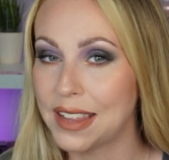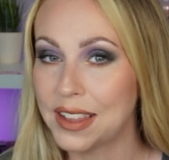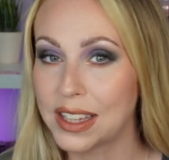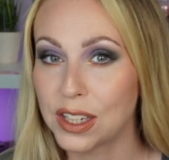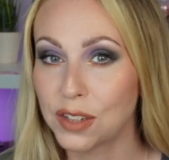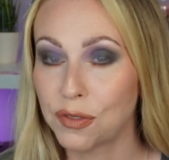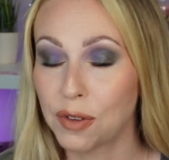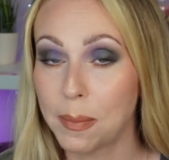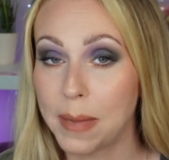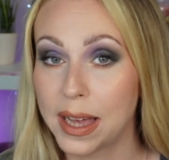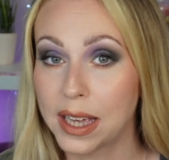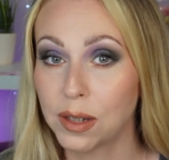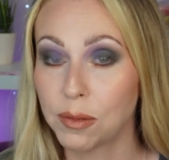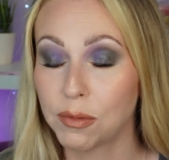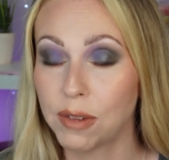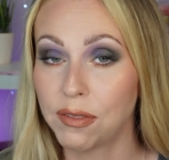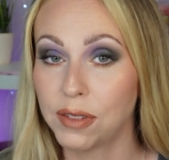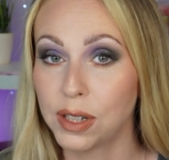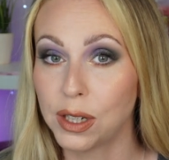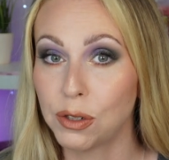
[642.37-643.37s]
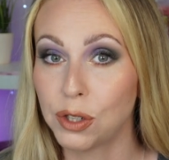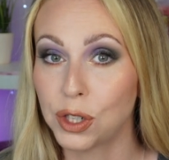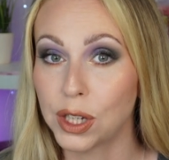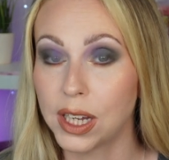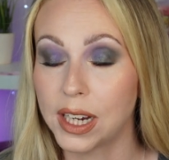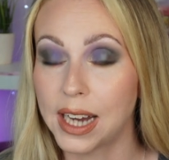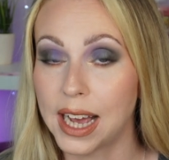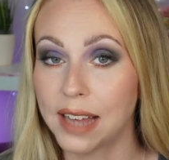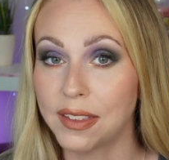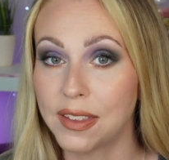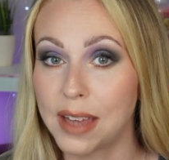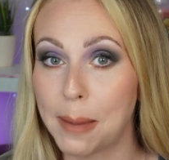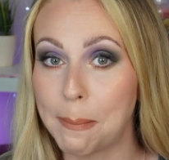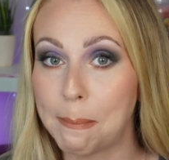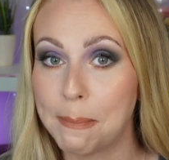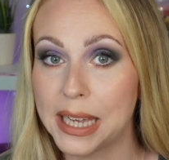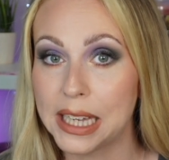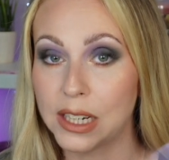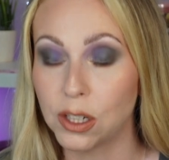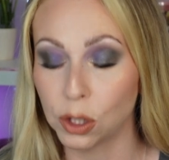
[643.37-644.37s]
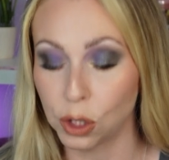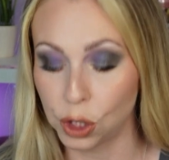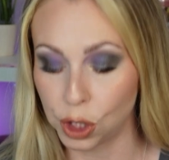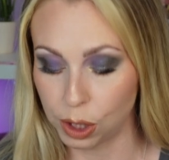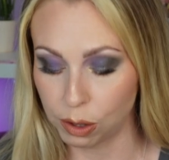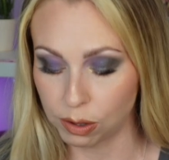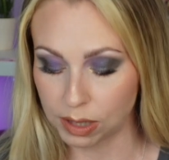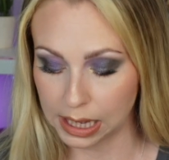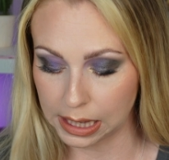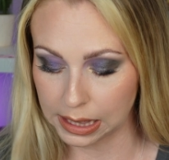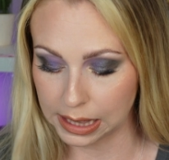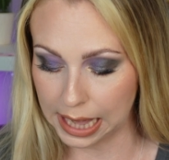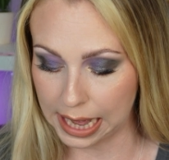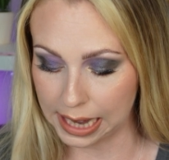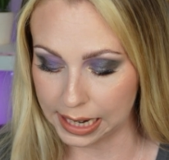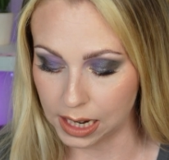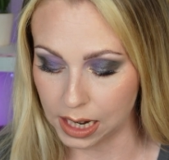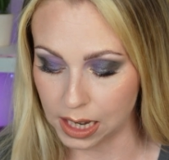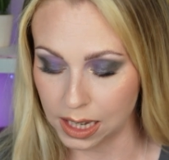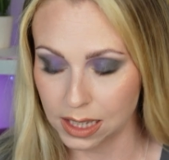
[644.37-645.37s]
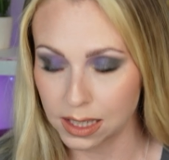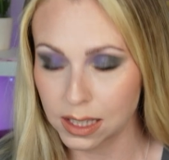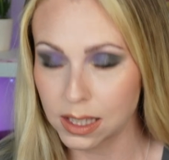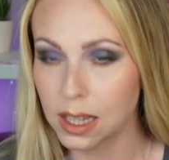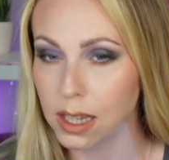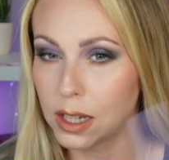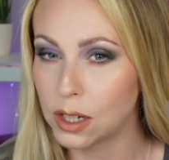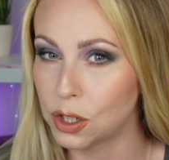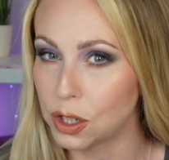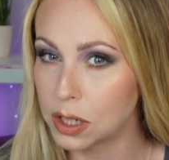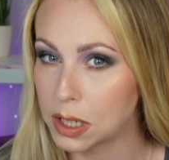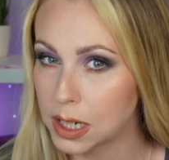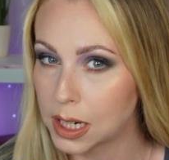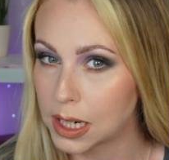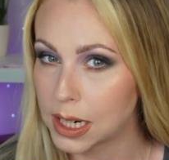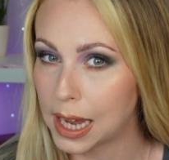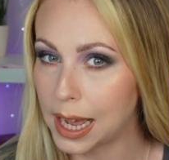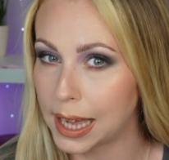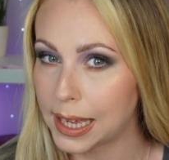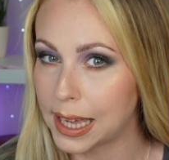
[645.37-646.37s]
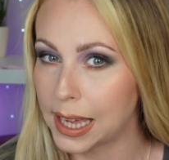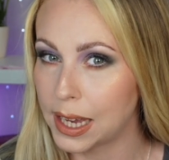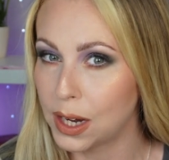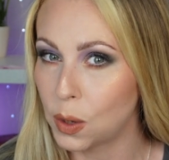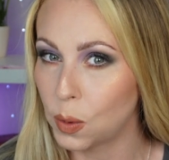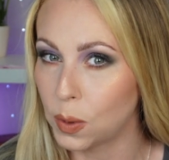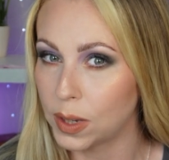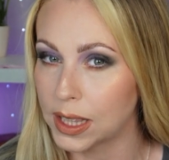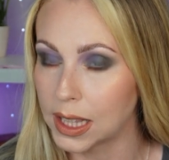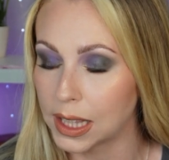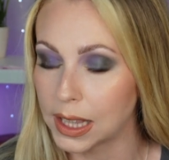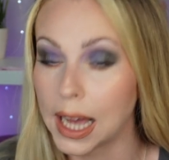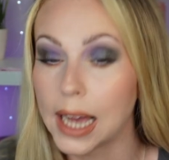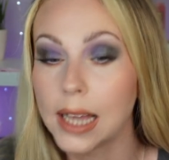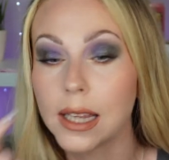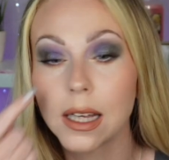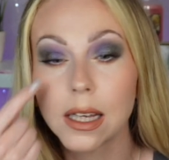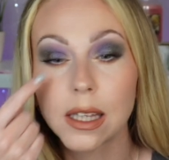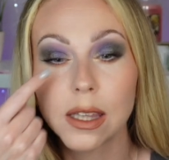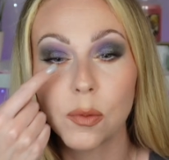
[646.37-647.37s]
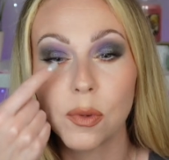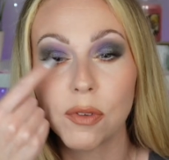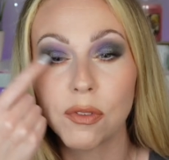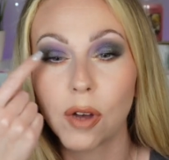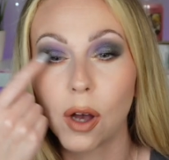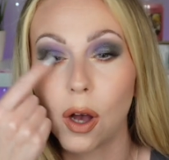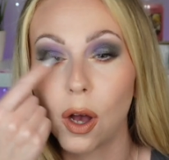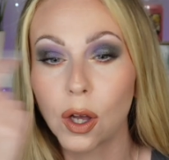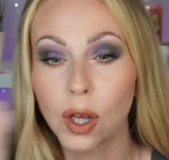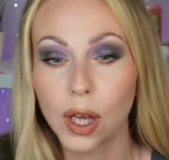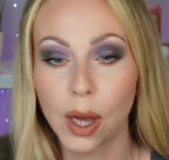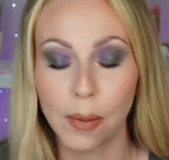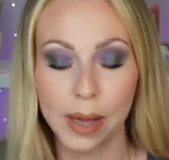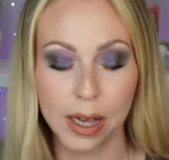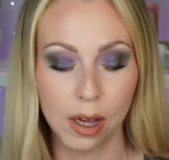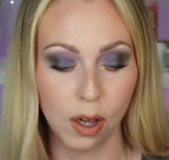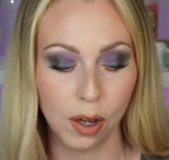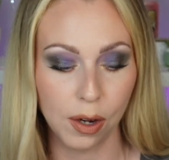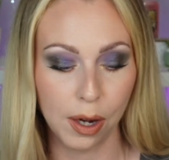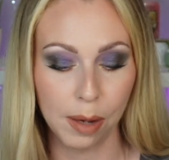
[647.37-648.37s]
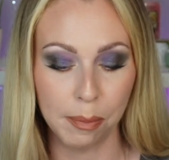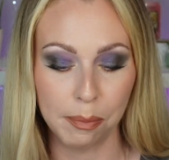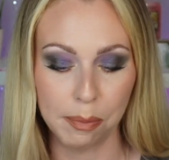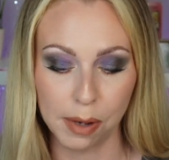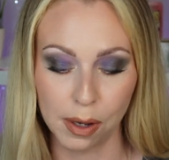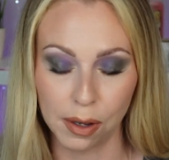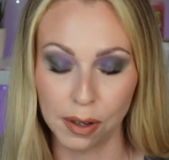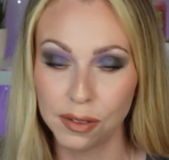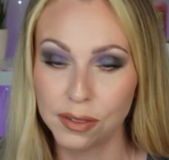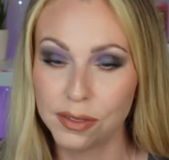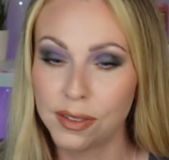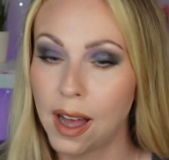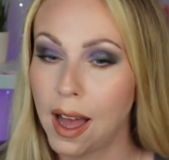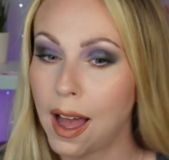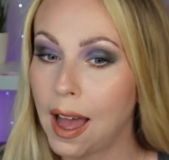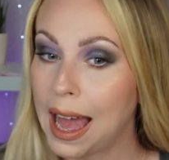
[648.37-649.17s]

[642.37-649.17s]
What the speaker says: This is from Makeup Revolution and their Beetlejuice liners, just to tie in with the lilac that we've got going on above.